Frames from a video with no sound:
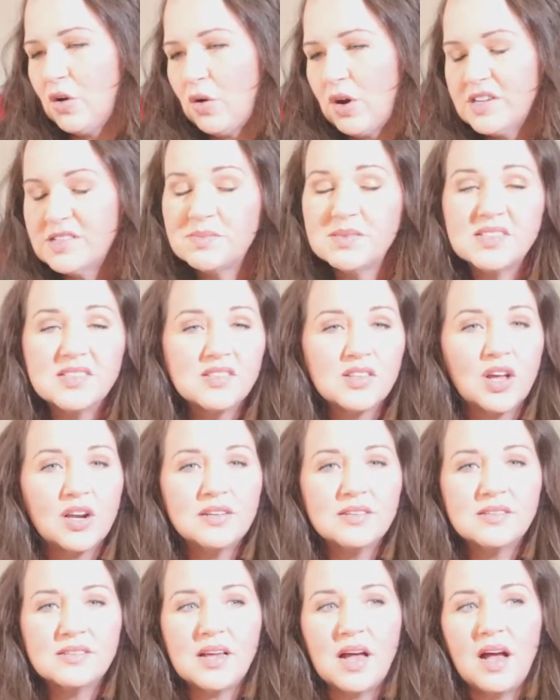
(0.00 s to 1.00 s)
Christmas is
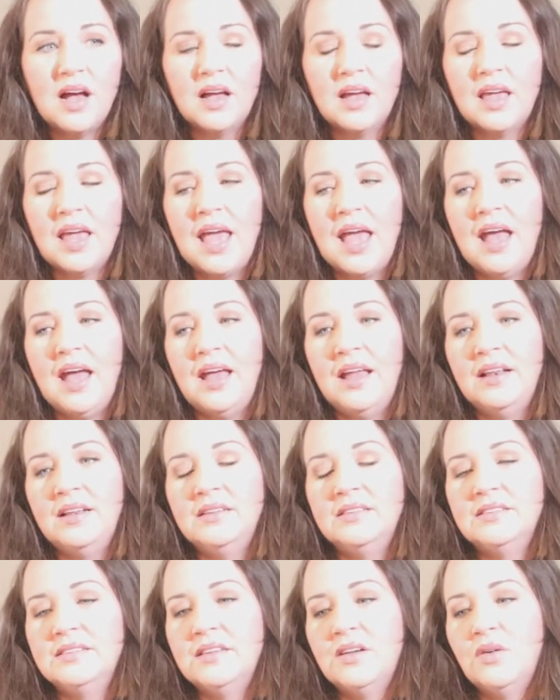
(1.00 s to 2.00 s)
gonna suck
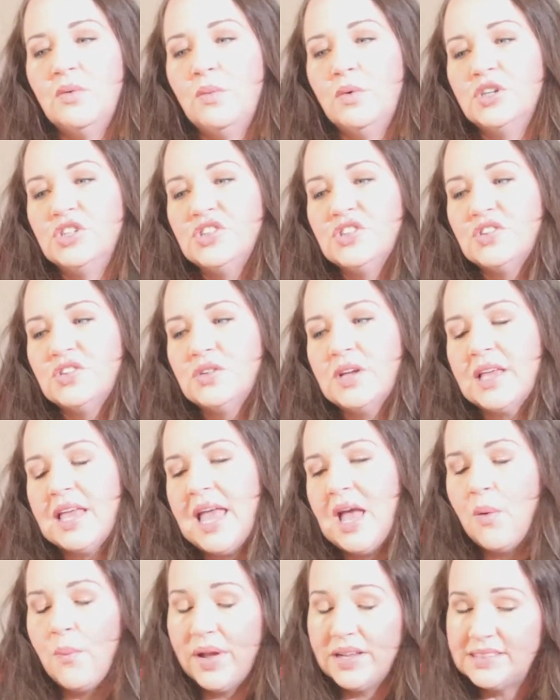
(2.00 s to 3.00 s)
and we're just
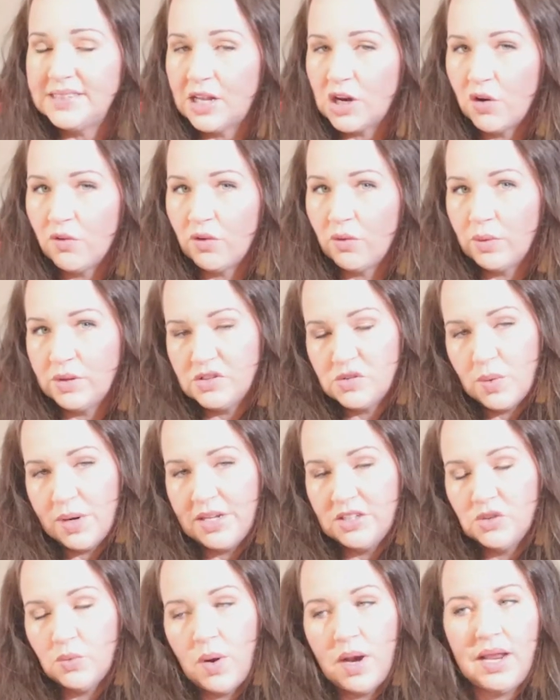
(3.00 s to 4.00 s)
can't wait to get over it with
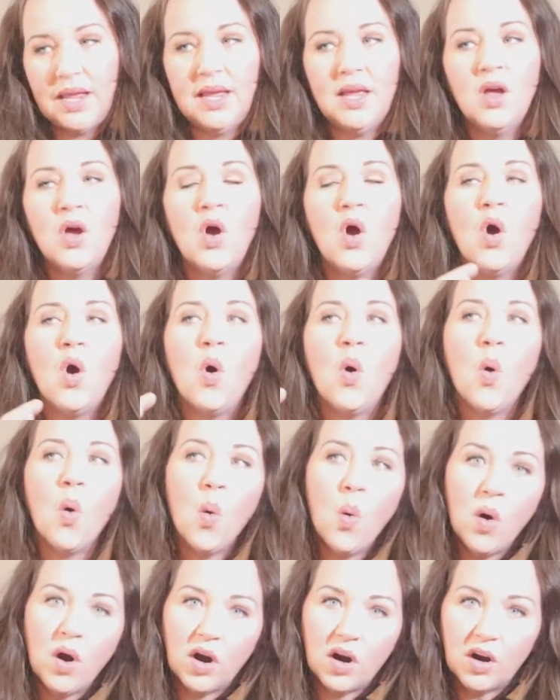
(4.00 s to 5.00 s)
2020.
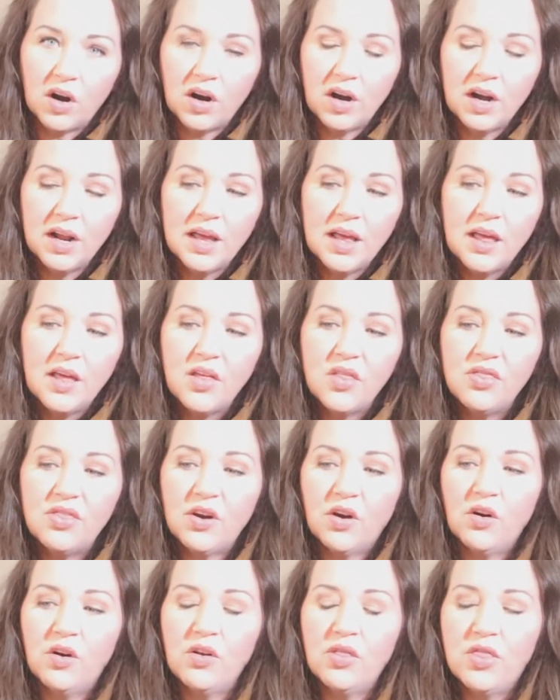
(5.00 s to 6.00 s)
Or
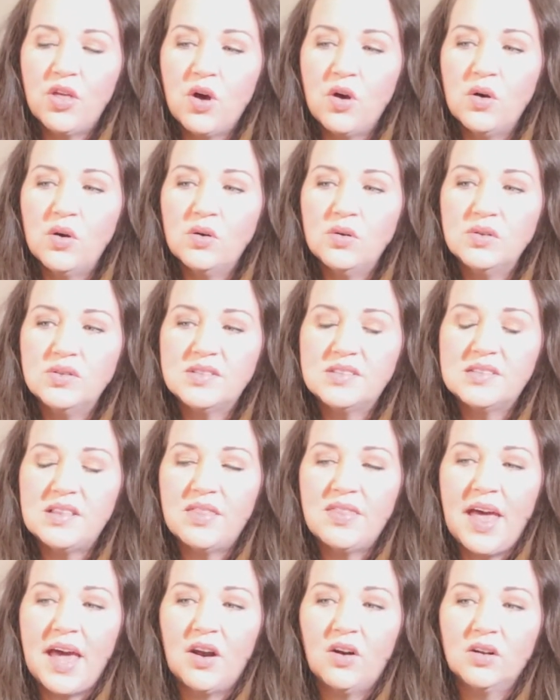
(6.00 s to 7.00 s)
there are those
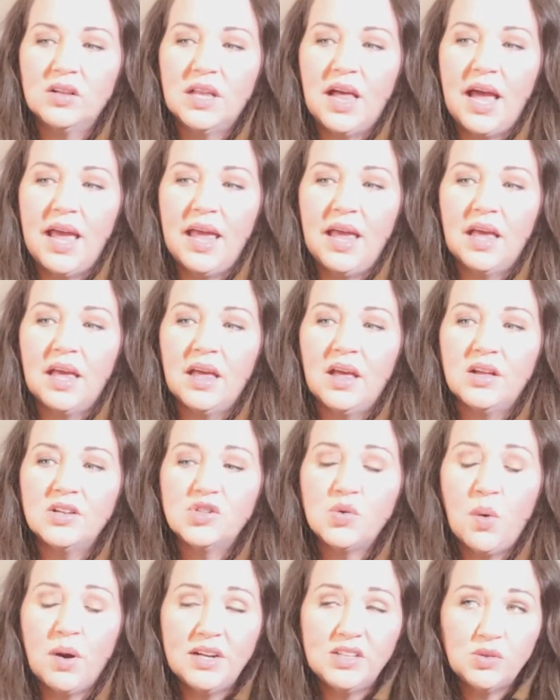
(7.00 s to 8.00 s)
that are like,
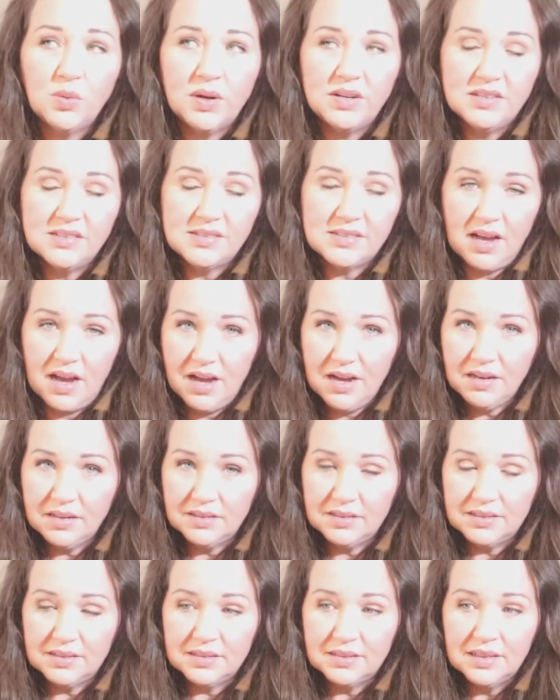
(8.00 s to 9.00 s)
2020
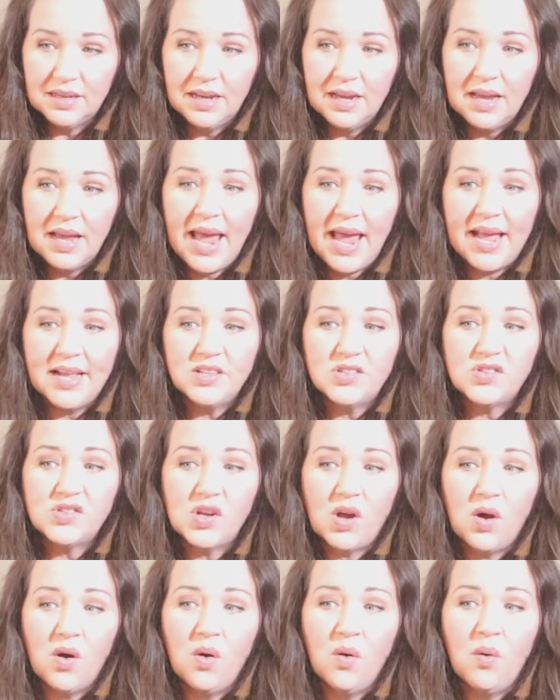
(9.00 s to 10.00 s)
sucked, and
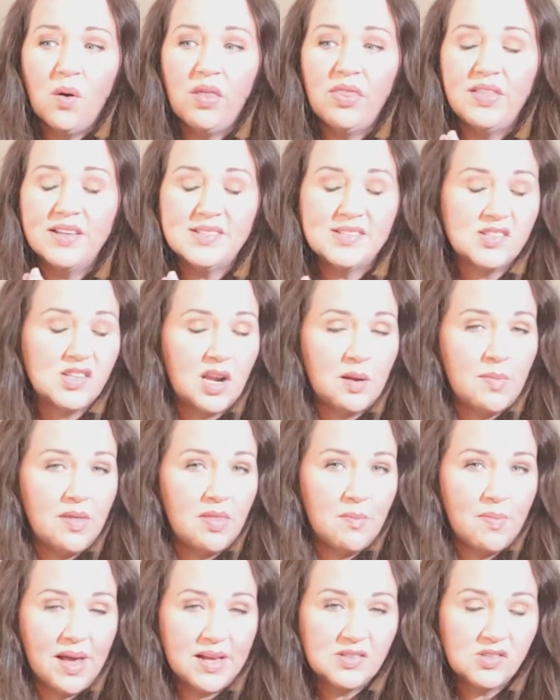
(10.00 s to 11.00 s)
so this is gonna be
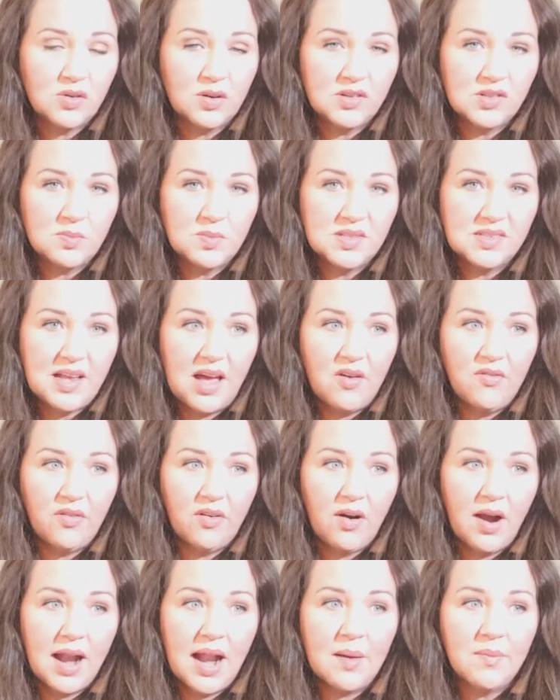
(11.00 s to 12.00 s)
the best Christmas
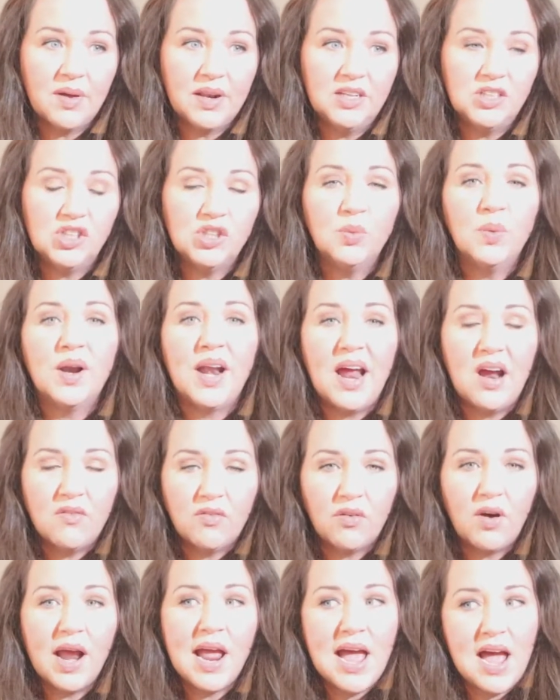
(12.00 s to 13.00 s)
ever, and I'm gonna do
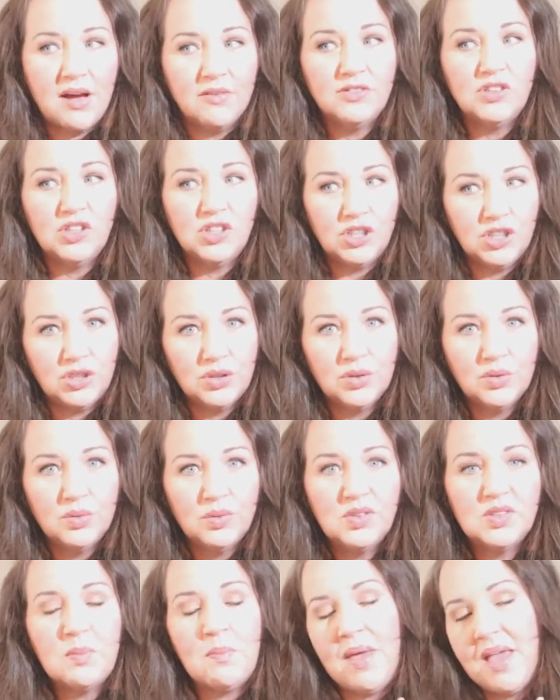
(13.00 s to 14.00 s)
whatever I have to
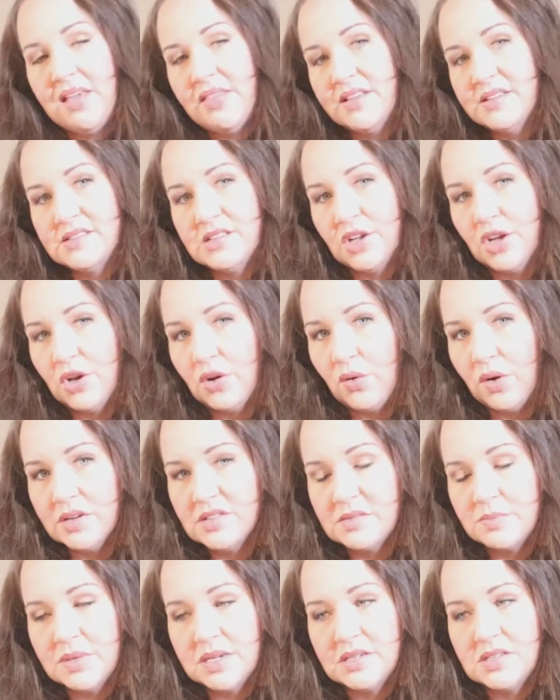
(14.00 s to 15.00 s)
do to make this a good
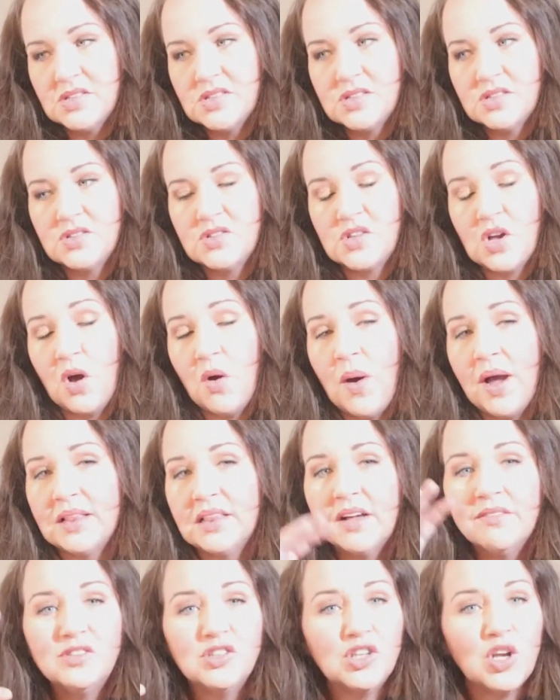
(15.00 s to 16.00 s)
Christmas. So
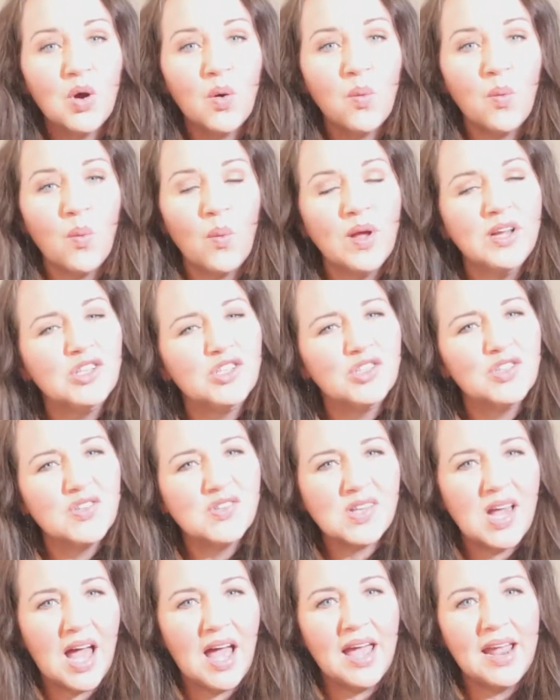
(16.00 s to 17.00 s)
I'd love to know, which
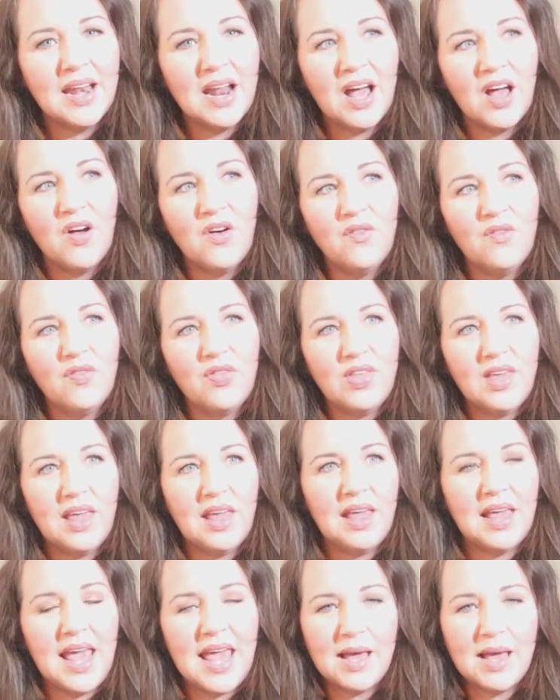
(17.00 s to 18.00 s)
side of the